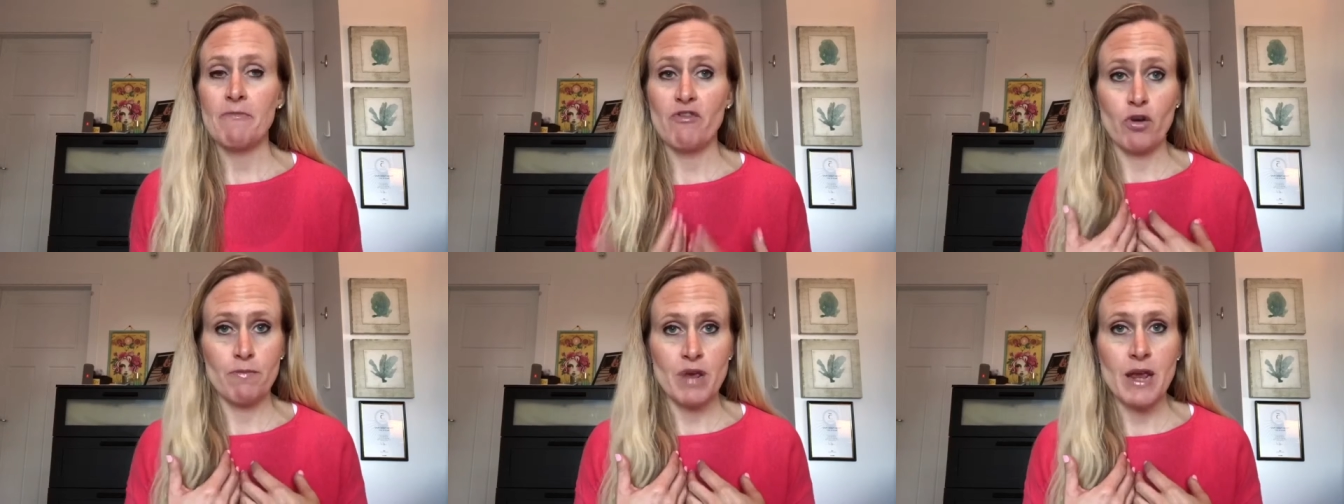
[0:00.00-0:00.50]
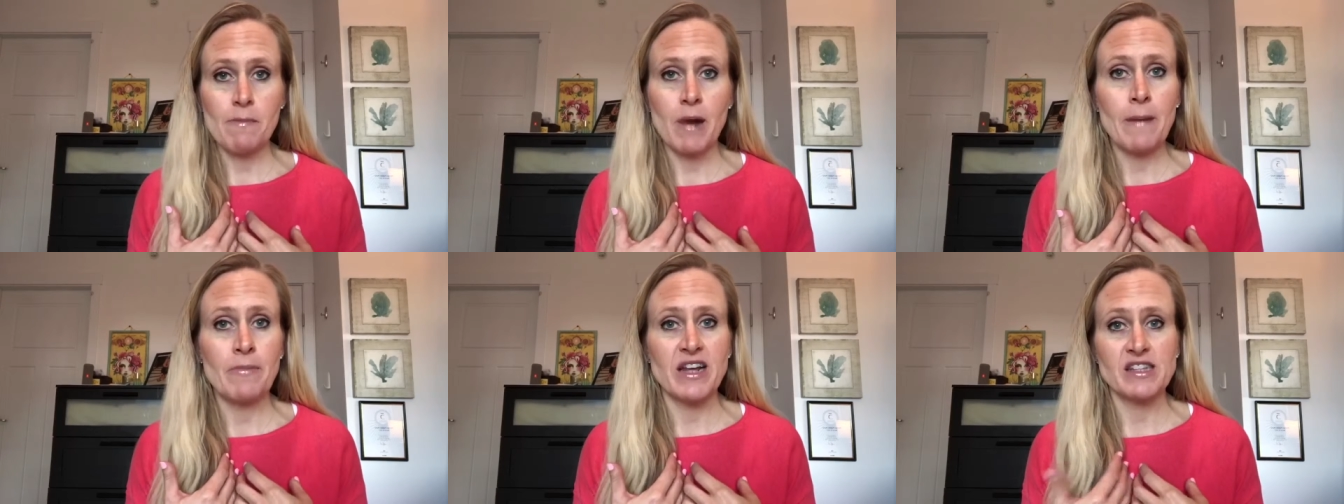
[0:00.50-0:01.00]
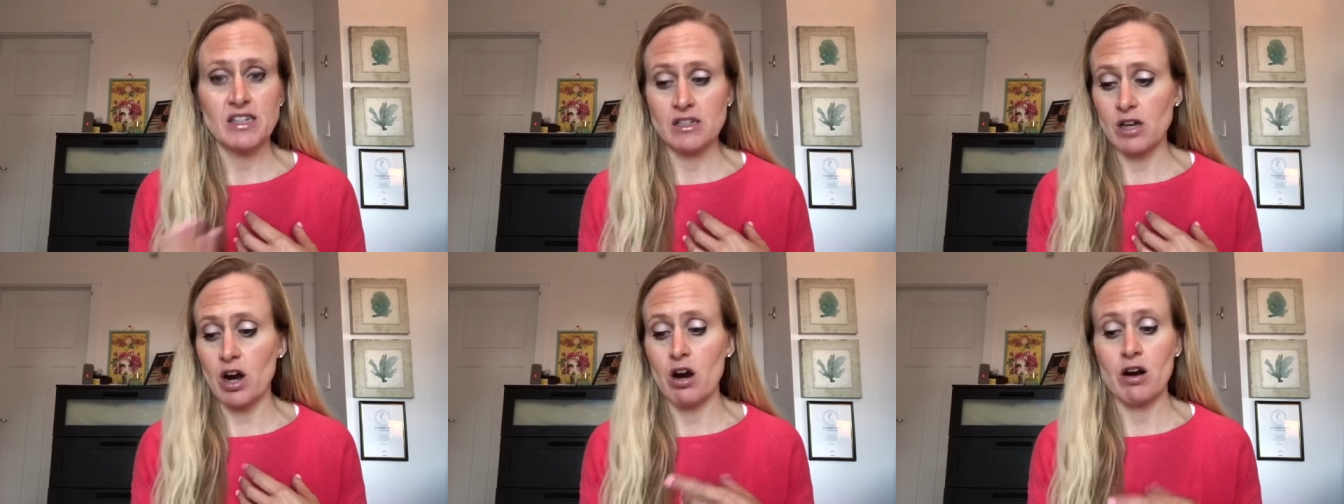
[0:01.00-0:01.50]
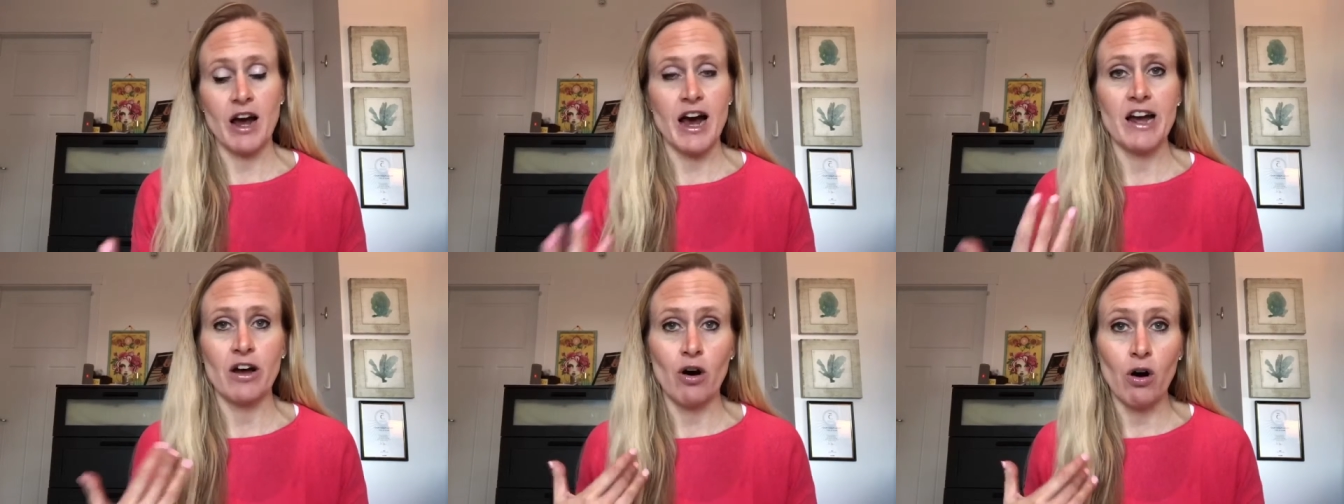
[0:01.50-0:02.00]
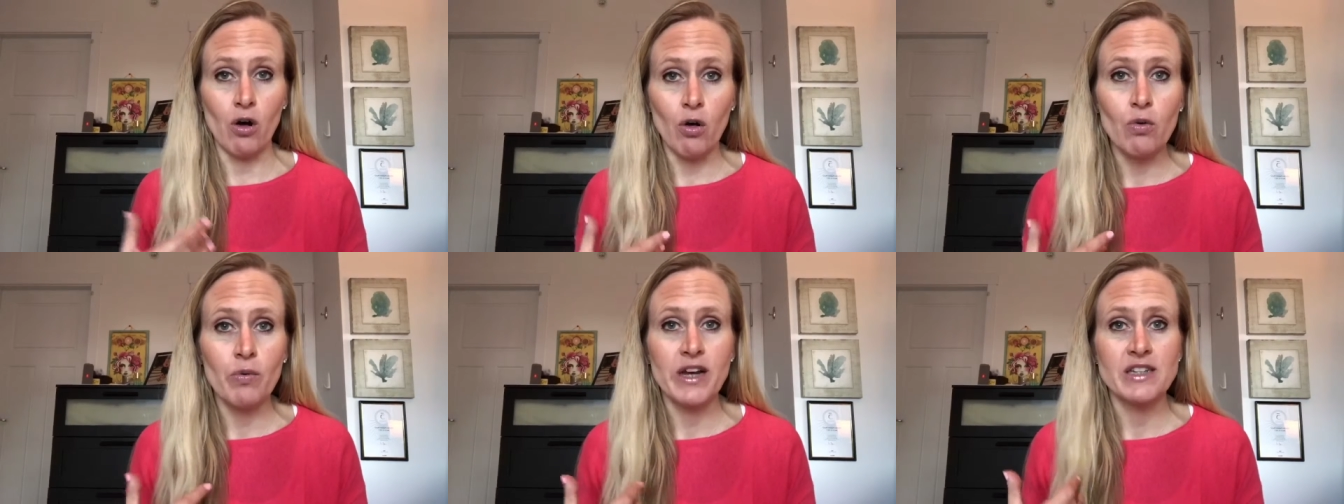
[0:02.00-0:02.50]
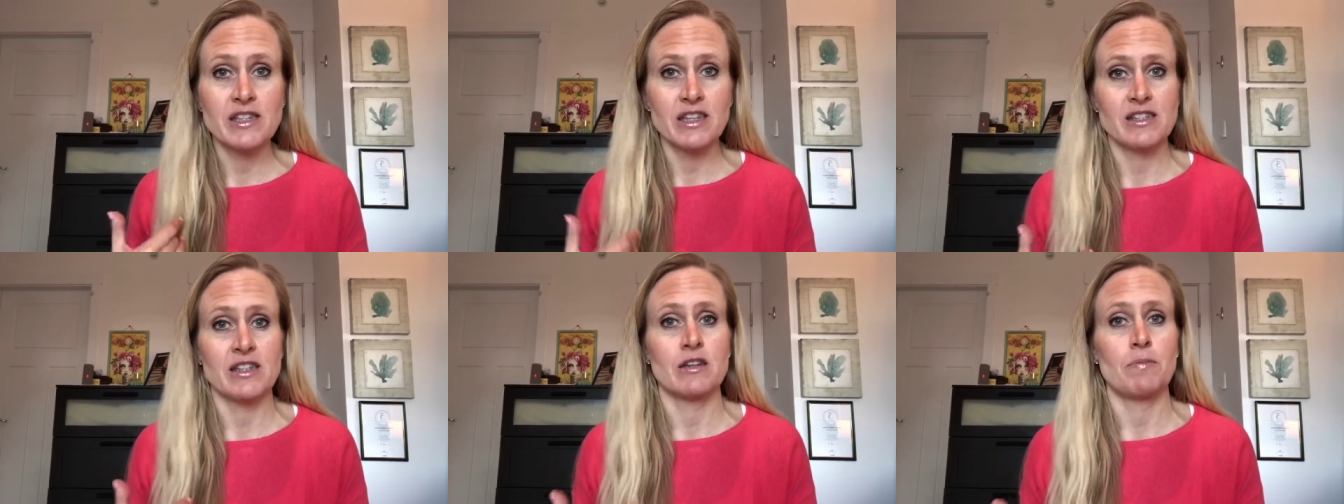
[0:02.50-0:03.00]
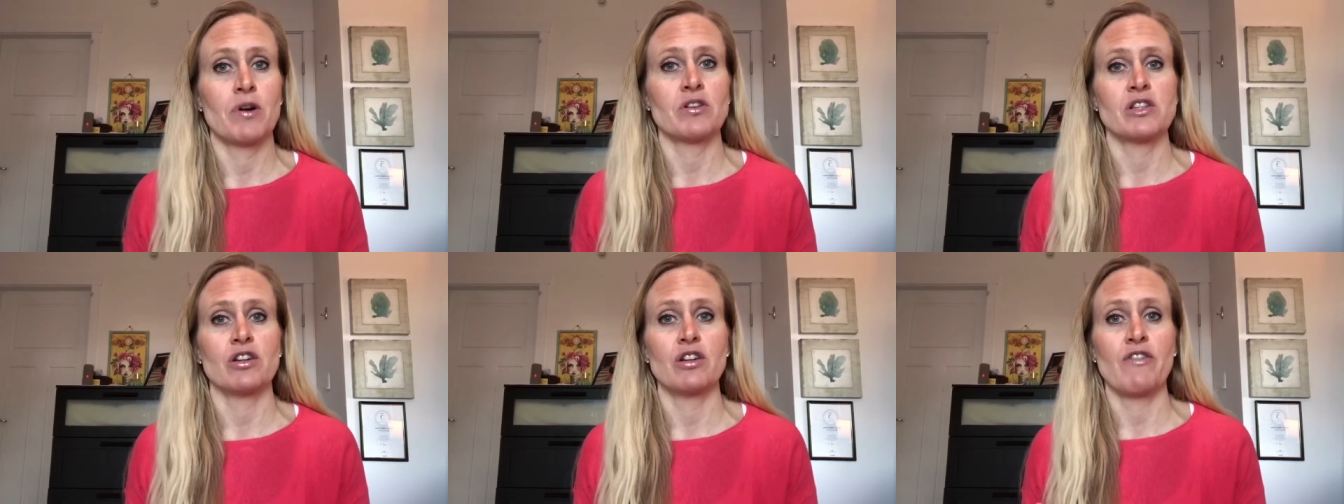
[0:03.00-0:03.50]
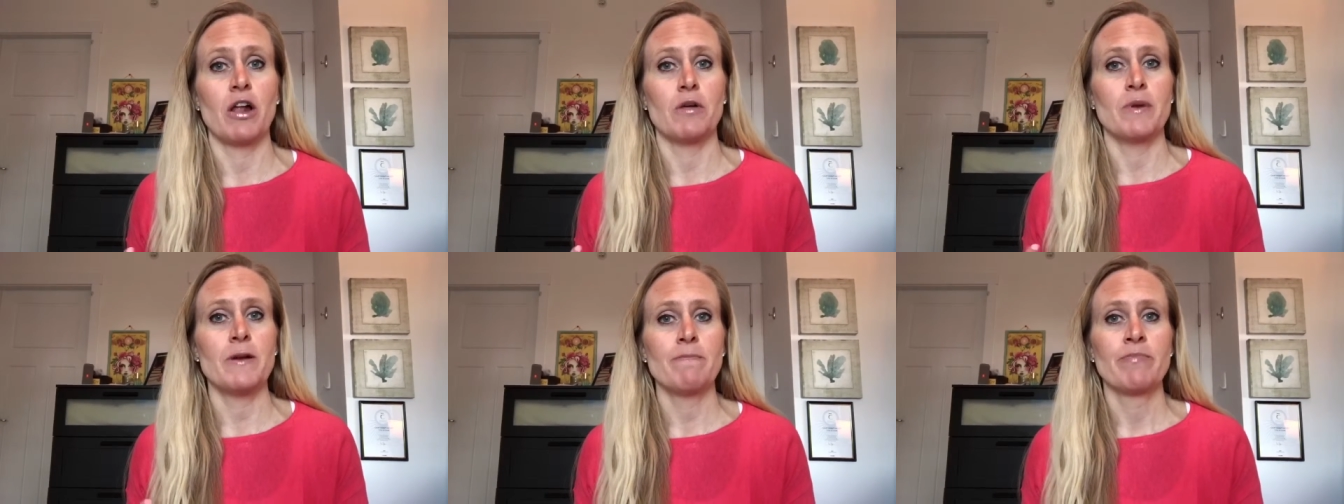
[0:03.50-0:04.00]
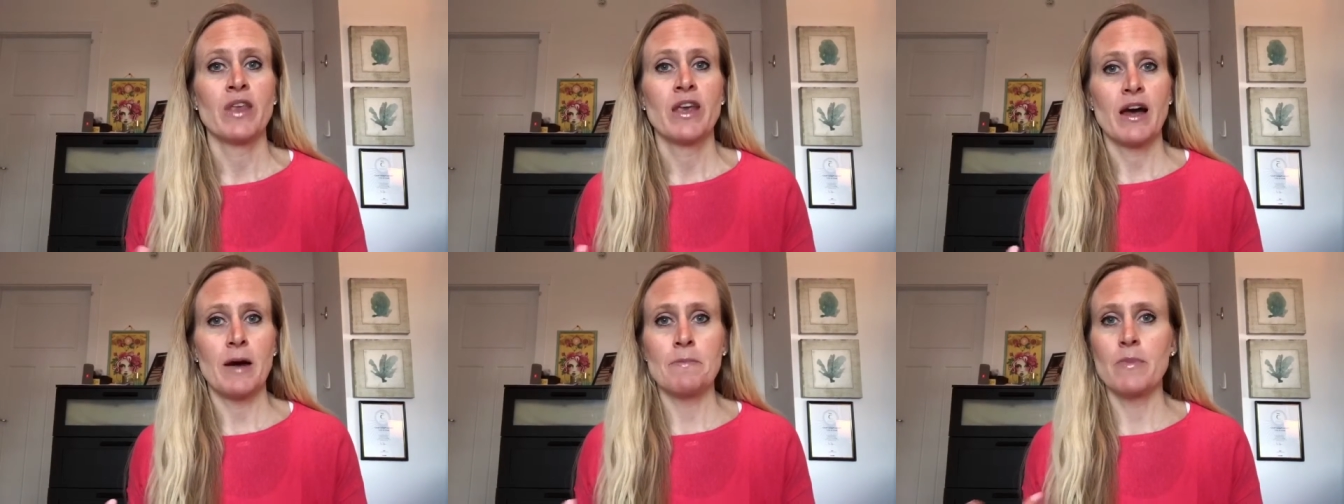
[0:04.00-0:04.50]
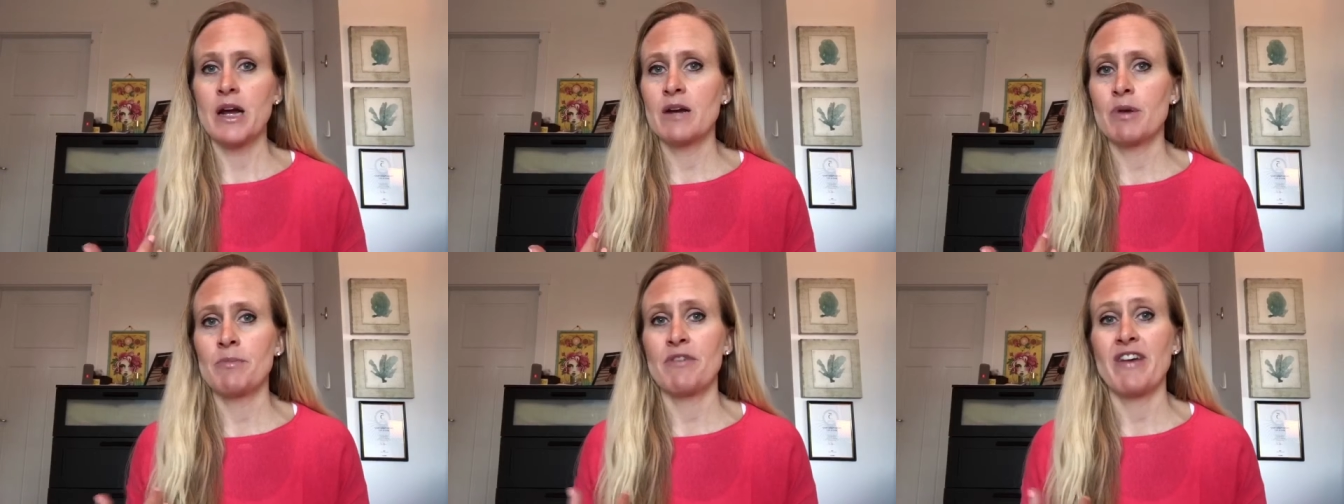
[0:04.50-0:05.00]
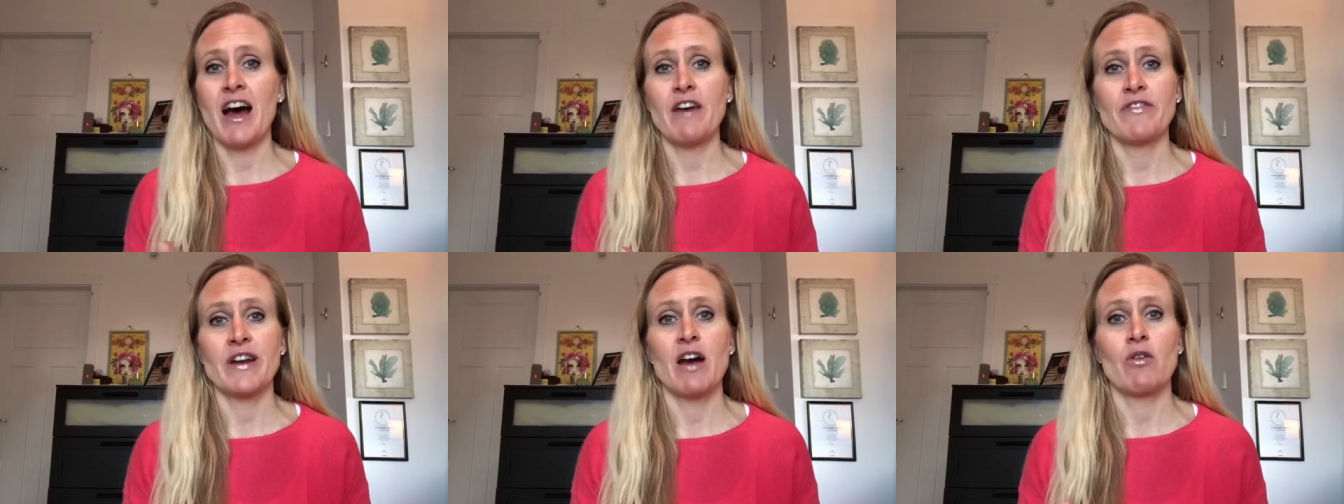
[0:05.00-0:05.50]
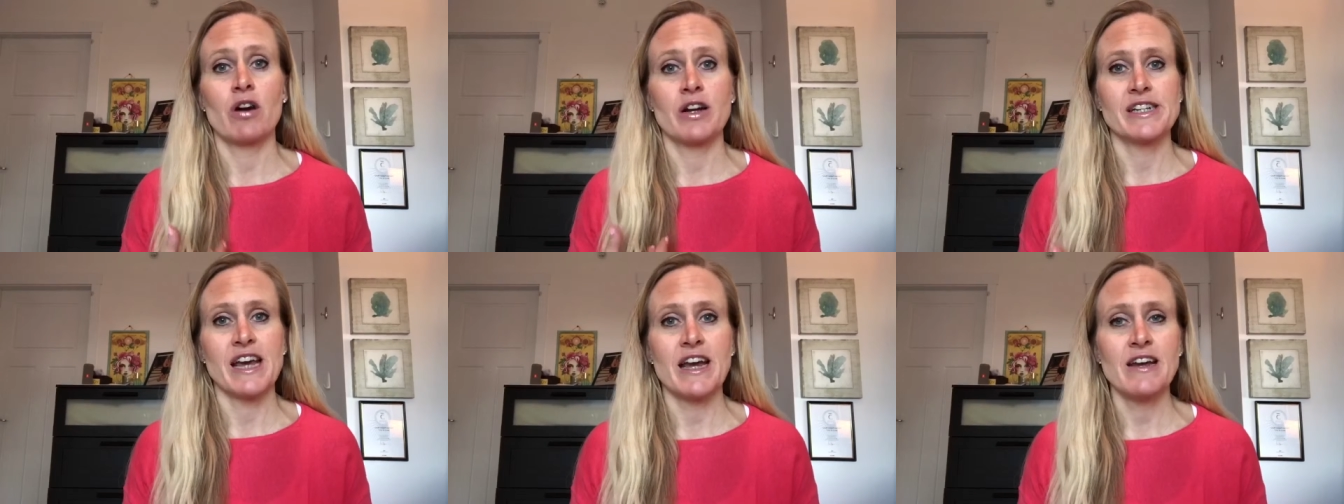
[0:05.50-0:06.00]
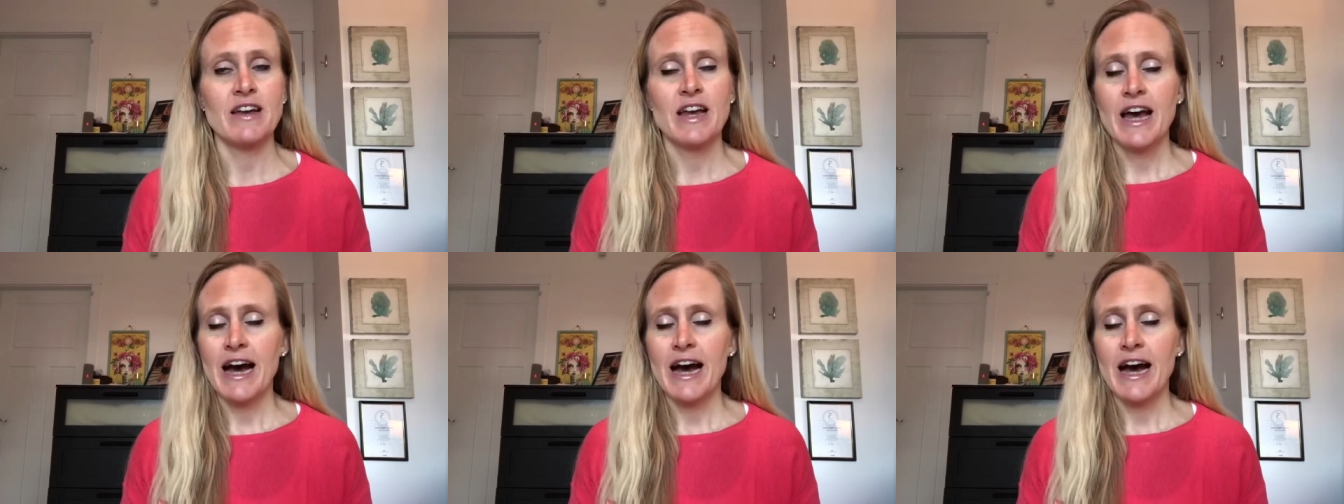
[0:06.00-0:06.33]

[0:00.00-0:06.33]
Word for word: for me, my basics are I always listen to personal development, a minimum of half an hour a day.